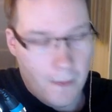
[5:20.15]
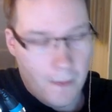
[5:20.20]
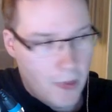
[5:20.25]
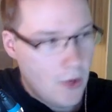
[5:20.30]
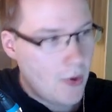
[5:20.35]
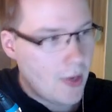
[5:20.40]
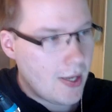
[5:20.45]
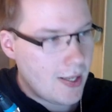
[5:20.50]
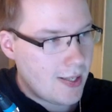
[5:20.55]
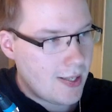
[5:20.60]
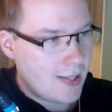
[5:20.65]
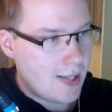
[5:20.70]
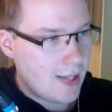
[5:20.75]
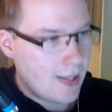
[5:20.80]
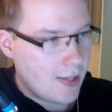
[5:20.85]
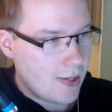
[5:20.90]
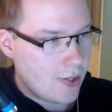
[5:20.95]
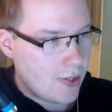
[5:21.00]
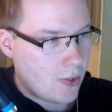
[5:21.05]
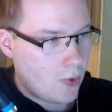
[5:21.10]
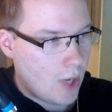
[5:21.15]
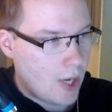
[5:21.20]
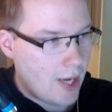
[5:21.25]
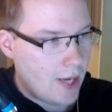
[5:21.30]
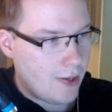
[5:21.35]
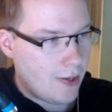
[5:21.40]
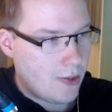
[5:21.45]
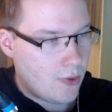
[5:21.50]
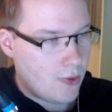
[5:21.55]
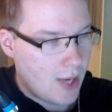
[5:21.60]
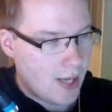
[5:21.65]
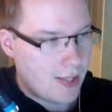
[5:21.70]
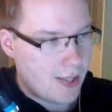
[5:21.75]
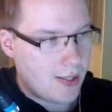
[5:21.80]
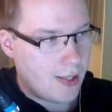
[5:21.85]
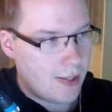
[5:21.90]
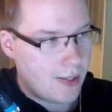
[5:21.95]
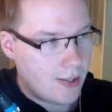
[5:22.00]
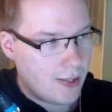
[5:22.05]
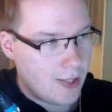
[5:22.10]
you can see there's quite a
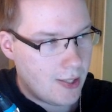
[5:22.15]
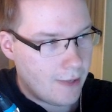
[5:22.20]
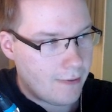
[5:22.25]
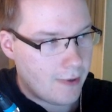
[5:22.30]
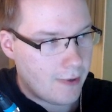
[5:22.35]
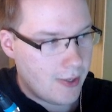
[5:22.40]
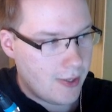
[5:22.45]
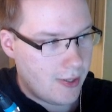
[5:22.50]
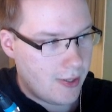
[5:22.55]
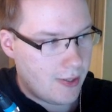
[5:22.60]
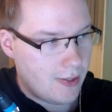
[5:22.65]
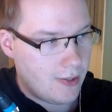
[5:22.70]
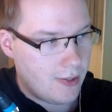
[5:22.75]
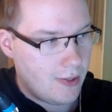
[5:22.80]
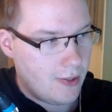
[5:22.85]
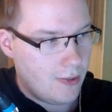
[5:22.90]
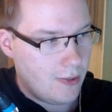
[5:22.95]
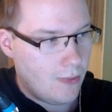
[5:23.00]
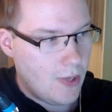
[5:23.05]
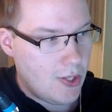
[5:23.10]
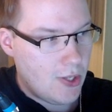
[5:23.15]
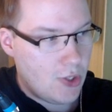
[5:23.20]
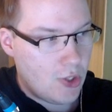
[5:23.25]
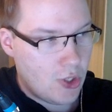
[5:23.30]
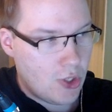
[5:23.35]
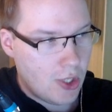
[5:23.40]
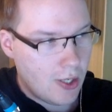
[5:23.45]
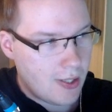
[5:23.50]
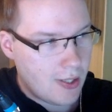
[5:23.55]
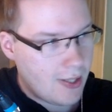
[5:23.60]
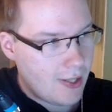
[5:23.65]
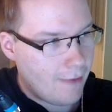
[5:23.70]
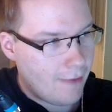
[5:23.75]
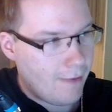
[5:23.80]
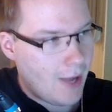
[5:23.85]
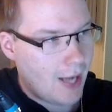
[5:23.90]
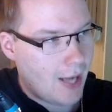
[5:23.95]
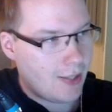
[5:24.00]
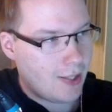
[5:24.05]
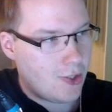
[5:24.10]
drastic difference with just the
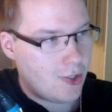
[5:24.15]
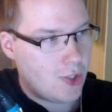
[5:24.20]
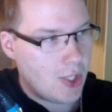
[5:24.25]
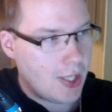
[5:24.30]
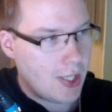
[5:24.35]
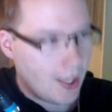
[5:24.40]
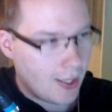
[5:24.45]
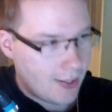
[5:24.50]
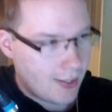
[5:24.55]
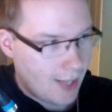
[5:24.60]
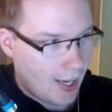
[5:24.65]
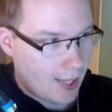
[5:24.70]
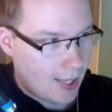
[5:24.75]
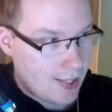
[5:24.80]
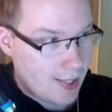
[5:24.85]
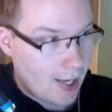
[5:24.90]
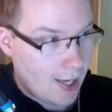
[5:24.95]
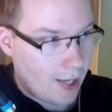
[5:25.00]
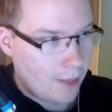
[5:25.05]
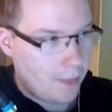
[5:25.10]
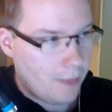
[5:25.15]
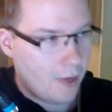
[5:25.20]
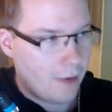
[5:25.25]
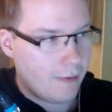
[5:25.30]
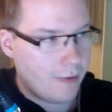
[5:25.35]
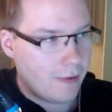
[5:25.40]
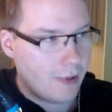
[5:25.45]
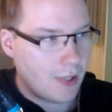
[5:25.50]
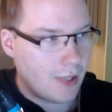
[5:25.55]
fact that she got that attack buff.